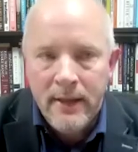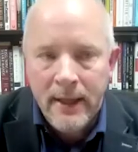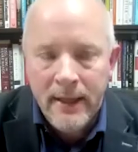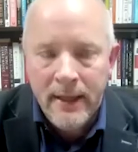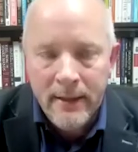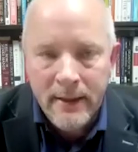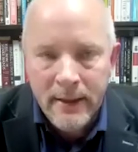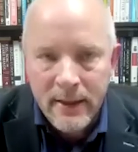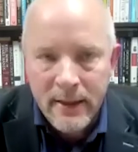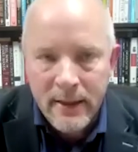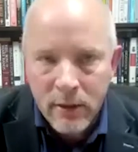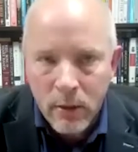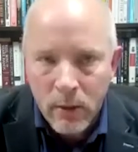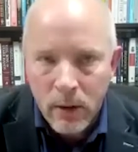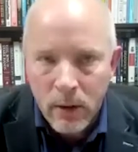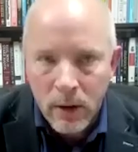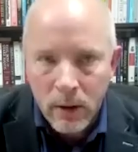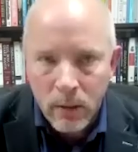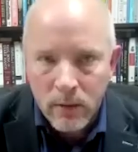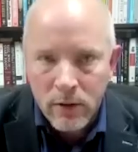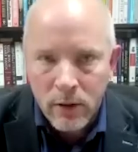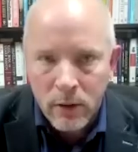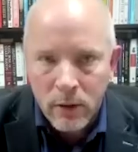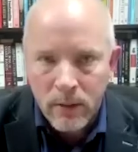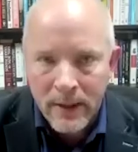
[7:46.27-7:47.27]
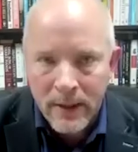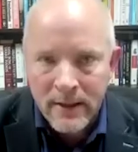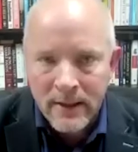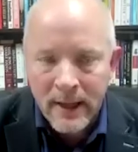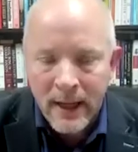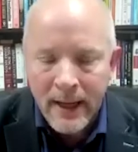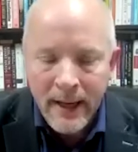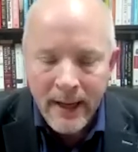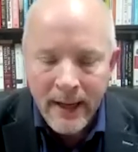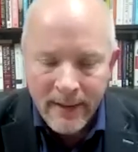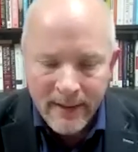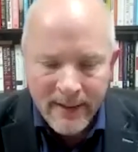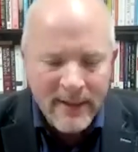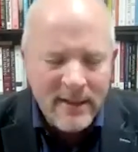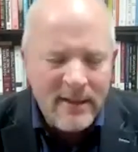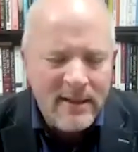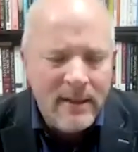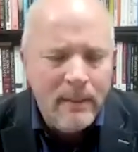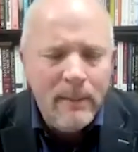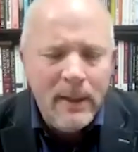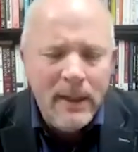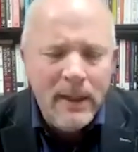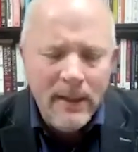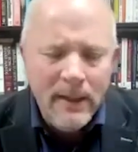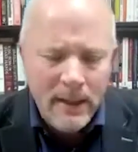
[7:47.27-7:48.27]
And his quote was always, "There's
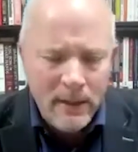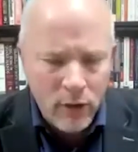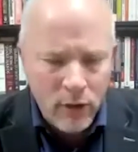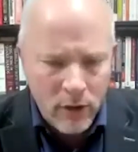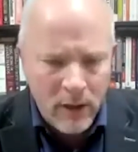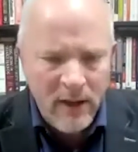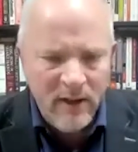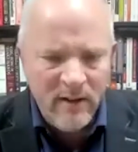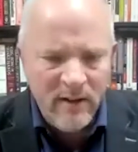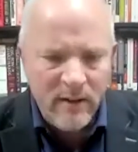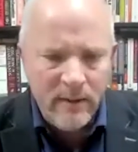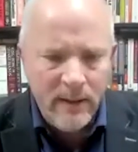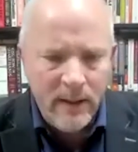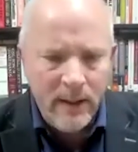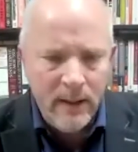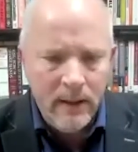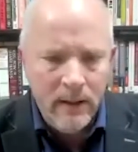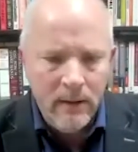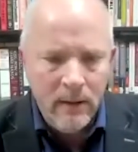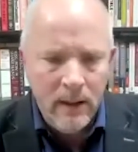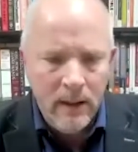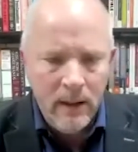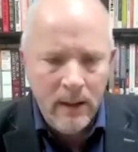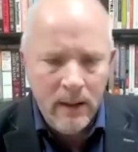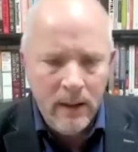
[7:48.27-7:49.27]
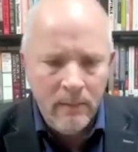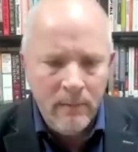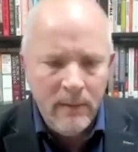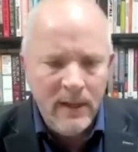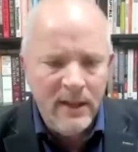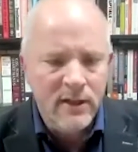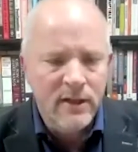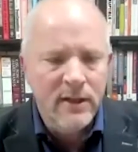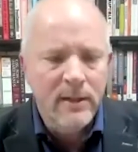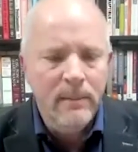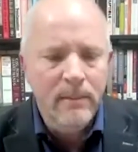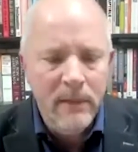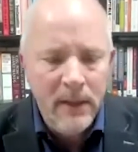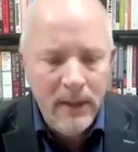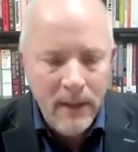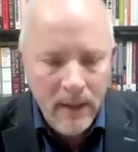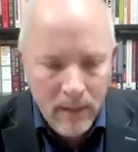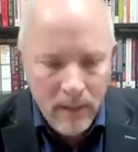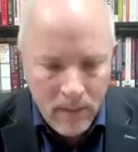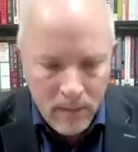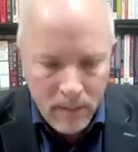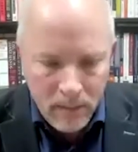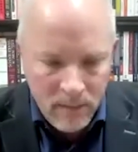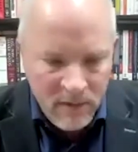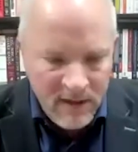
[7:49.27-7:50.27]
something that drives me. There's
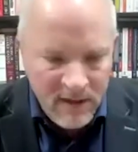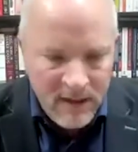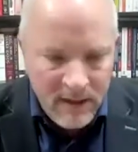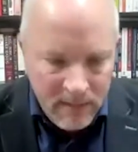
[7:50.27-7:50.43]
something